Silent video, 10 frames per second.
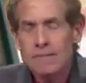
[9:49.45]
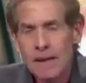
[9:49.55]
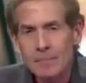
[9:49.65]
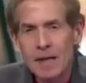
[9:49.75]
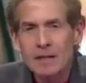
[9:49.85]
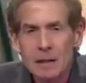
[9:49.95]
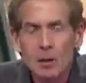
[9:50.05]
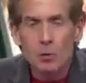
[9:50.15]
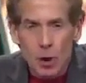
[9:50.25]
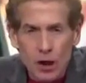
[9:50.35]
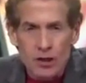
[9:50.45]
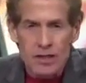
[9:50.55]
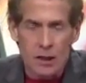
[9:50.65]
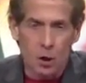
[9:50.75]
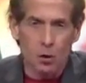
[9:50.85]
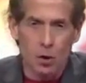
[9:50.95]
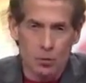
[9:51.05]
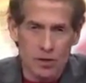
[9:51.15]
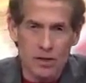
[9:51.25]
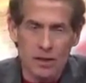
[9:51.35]
they made little runs at
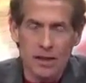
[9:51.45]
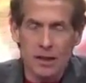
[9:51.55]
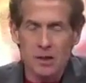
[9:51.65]
Oklahoma City,